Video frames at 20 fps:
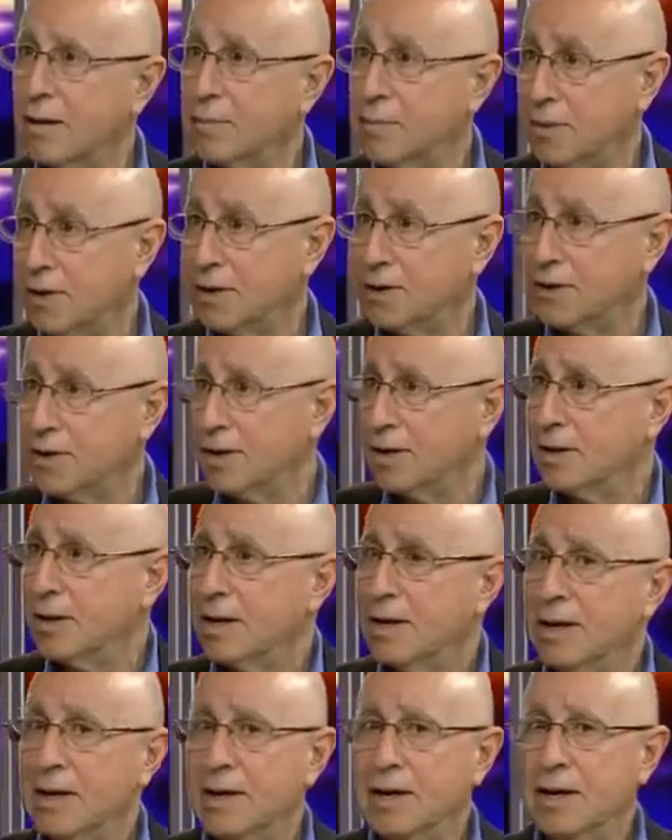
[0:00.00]
operation.
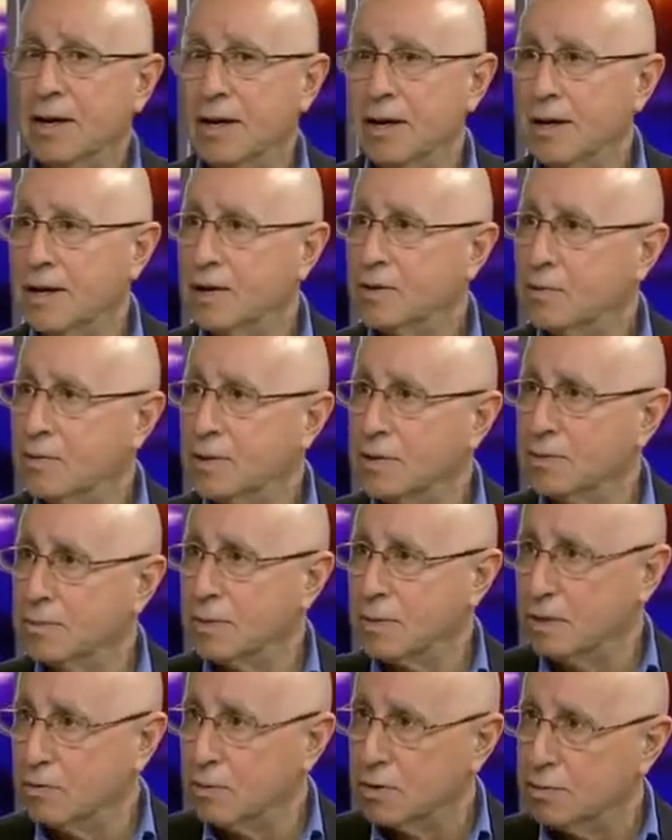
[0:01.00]
It
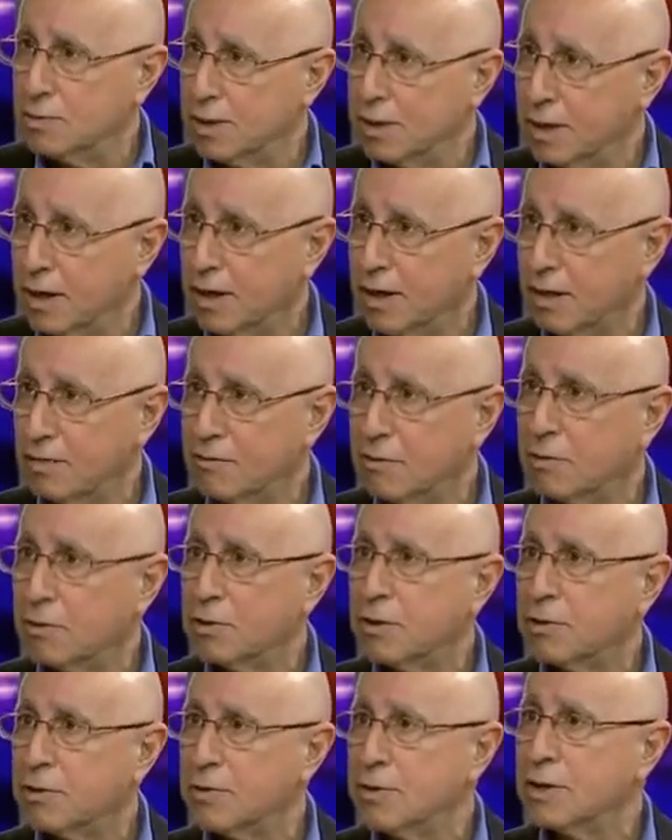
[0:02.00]
was begun, of
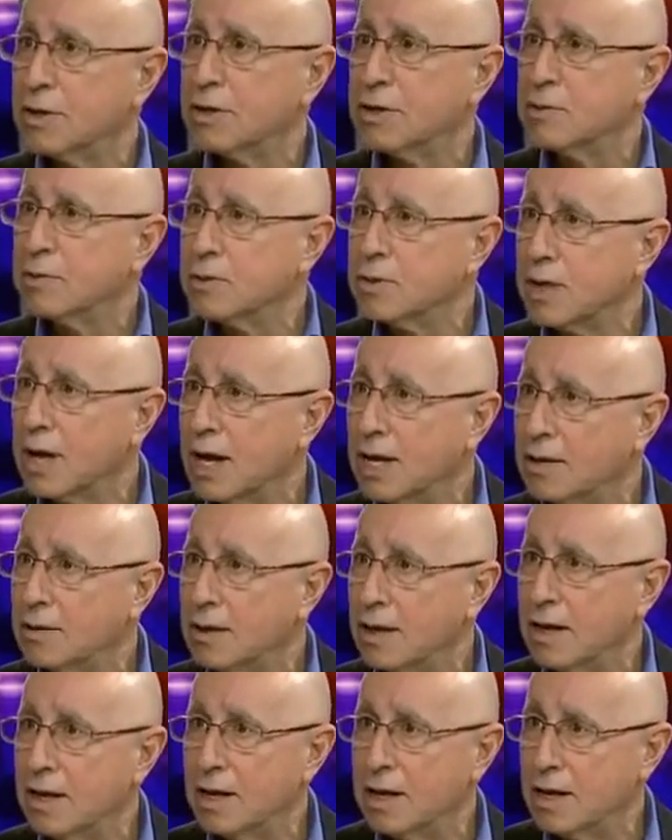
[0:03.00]
course, using suicide
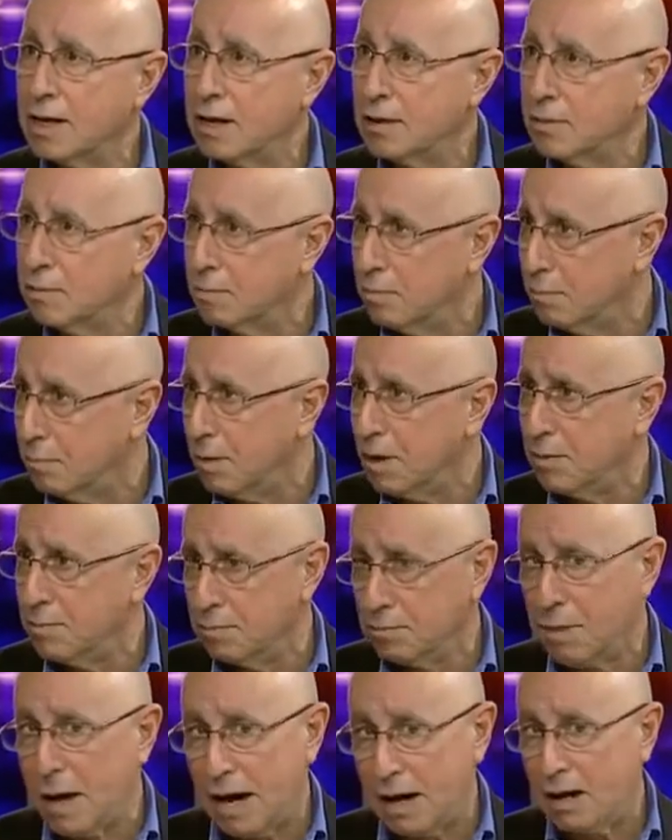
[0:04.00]

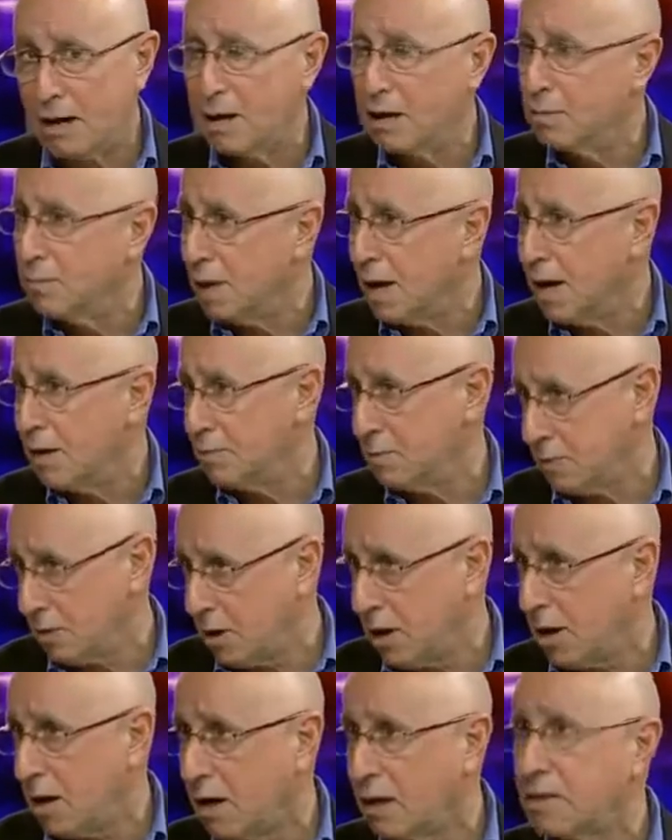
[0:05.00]
bombs,
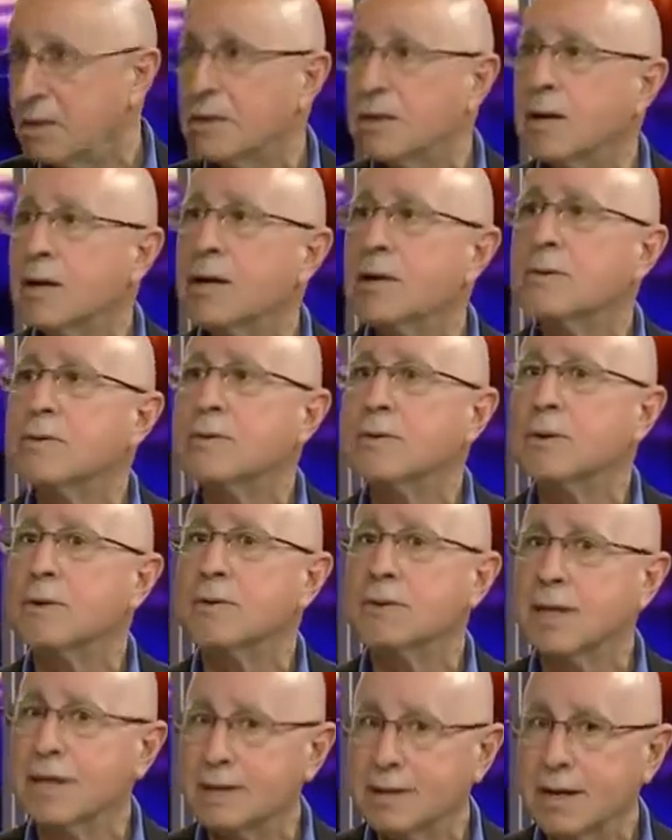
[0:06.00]
cars.
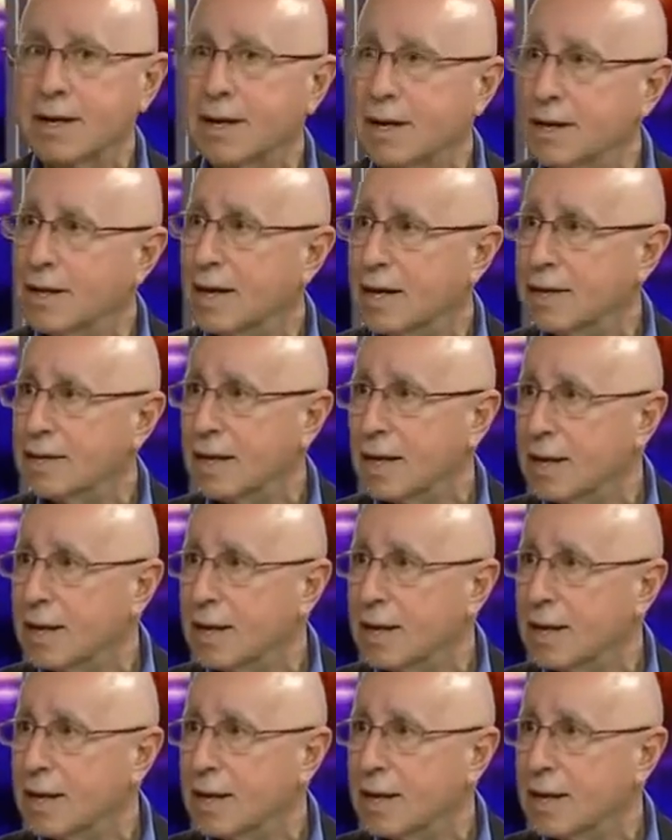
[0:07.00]
So that is